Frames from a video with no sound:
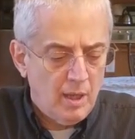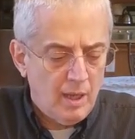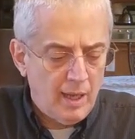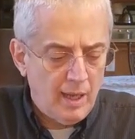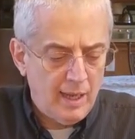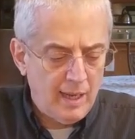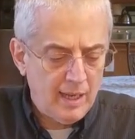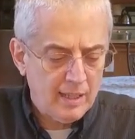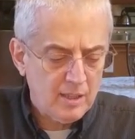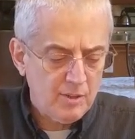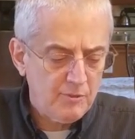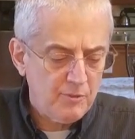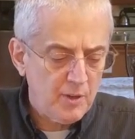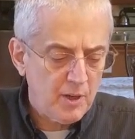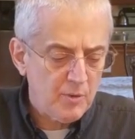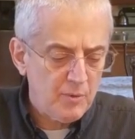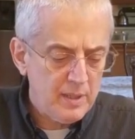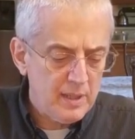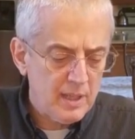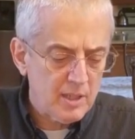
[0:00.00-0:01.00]
And at the
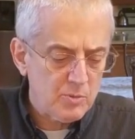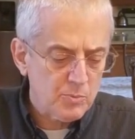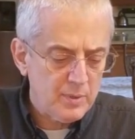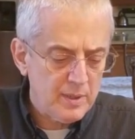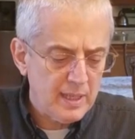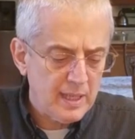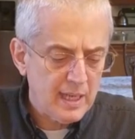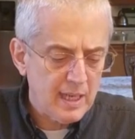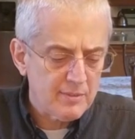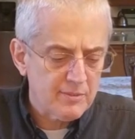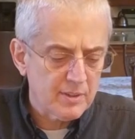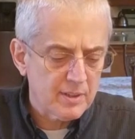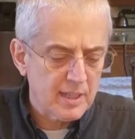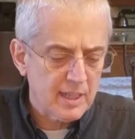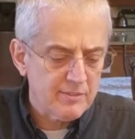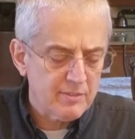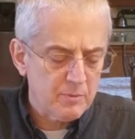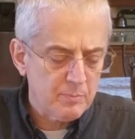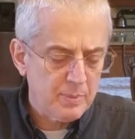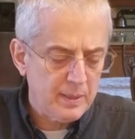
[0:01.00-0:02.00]
very end, we have
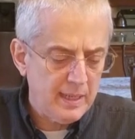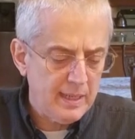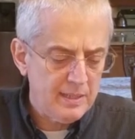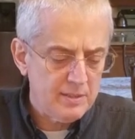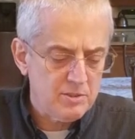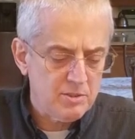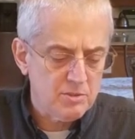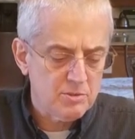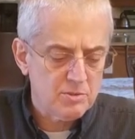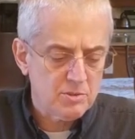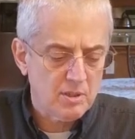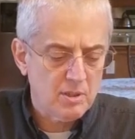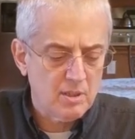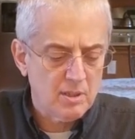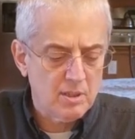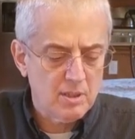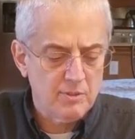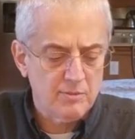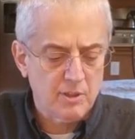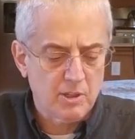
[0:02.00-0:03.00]
11 pages
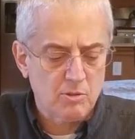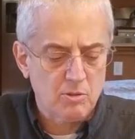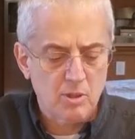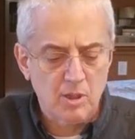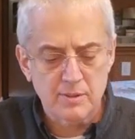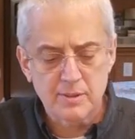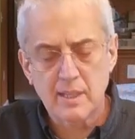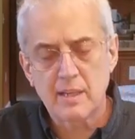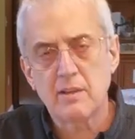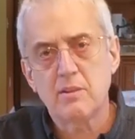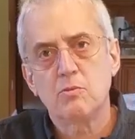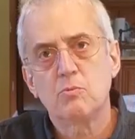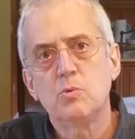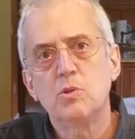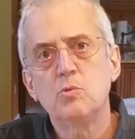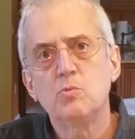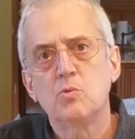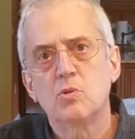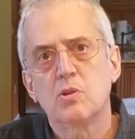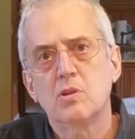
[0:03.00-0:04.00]
of It Crawled Out of the
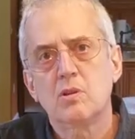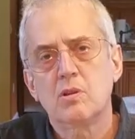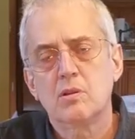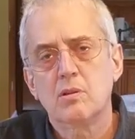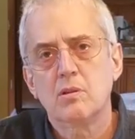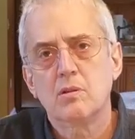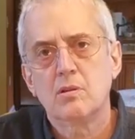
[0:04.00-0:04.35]
Woodwork